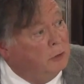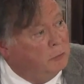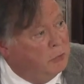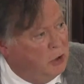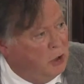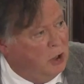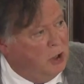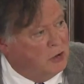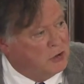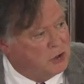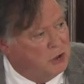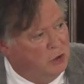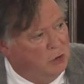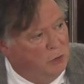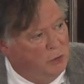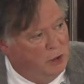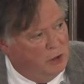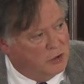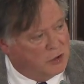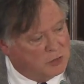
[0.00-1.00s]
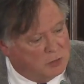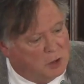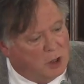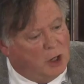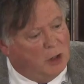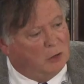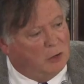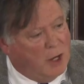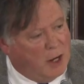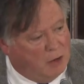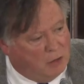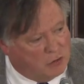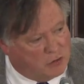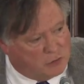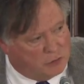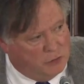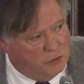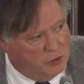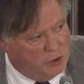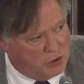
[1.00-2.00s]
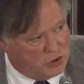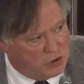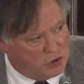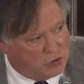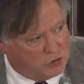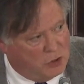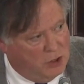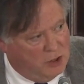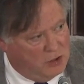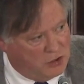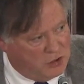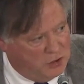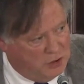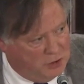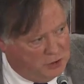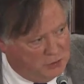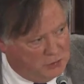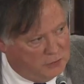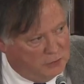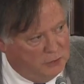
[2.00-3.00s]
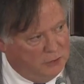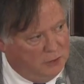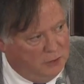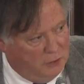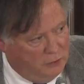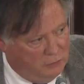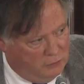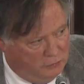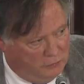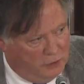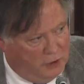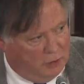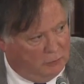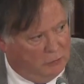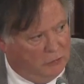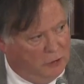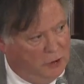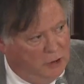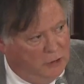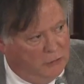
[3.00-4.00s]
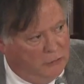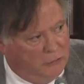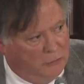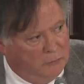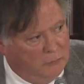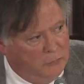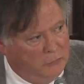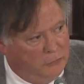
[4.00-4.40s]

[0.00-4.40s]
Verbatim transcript: but also is allows for this transient to take place.